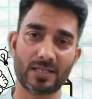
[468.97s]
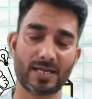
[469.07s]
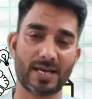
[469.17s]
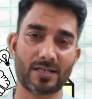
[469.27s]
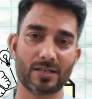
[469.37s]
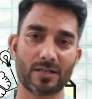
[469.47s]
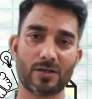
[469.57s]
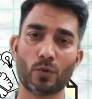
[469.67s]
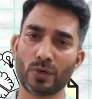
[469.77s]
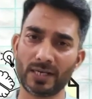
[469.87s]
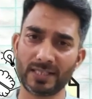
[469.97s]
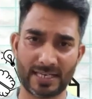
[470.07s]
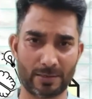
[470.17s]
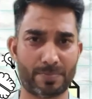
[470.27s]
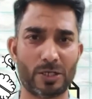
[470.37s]
that only
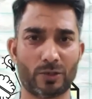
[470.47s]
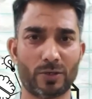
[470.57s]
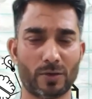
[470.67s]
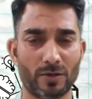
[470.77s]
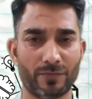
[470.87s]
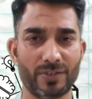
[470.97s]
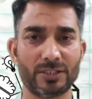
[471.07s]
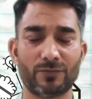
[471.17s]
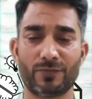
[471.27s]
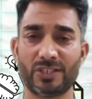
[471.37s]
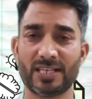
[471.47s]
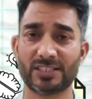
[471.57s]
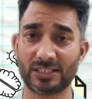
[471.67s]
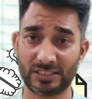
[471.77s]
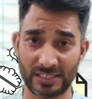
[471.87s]
that particular office which has
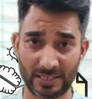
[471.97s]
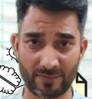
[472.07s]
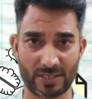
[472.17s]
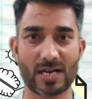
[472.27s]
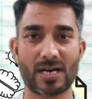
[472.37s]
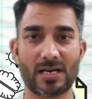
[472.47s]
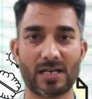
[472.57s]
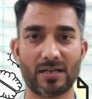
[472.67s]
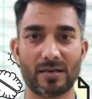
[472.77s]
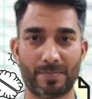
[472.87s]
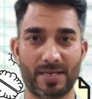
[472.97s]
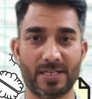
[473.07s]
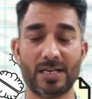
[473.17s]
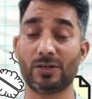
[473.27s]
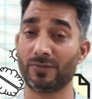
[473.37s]
received our
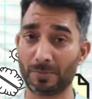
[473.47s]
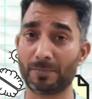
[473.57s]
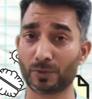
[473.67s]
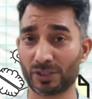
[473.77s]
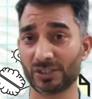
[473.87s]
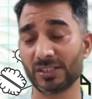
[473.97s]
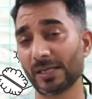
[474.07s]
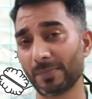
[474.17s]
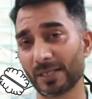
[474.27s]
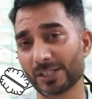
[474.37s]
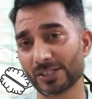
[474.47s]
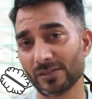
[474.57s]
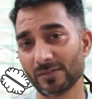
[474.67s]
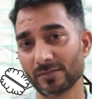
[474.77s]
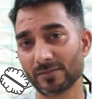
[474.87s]
patent will be processing the application?
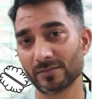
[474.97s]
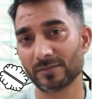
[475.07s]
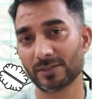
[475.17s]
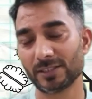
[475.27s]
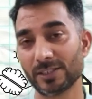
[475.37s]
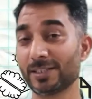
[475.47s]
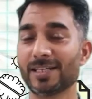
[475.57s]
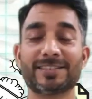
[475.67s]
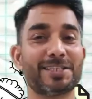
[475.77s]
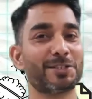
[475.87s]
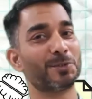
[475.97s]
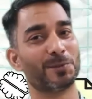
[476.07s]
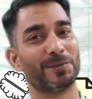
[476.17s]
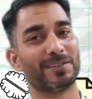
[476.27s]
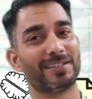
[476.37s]
The answer is no.
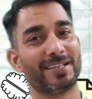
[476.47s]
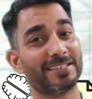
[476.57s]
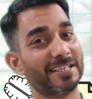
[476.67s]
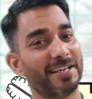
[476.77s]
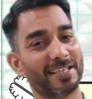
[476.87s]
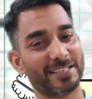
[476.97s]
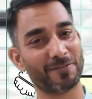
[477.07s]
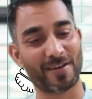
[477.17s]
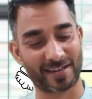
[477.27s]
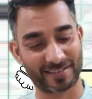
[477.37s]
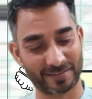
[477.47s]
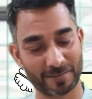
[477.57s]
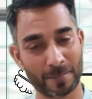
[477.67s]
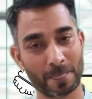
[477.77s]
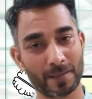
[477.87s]
It's an interesting fact.
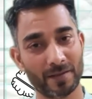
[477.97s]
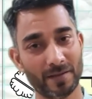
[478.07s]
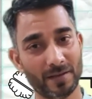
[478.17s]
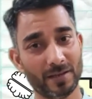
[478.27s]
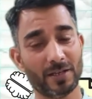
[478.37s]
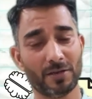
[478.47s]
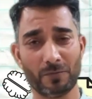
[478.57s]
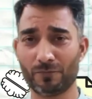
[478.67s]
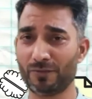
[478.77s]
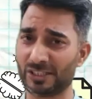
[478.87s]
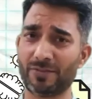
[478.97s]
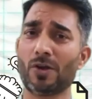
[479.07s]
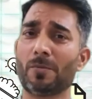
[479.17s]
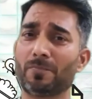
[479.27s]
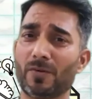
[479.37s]
Whichever
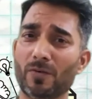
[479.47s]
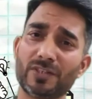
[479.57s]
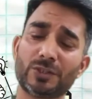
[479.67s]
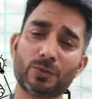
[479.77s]
office you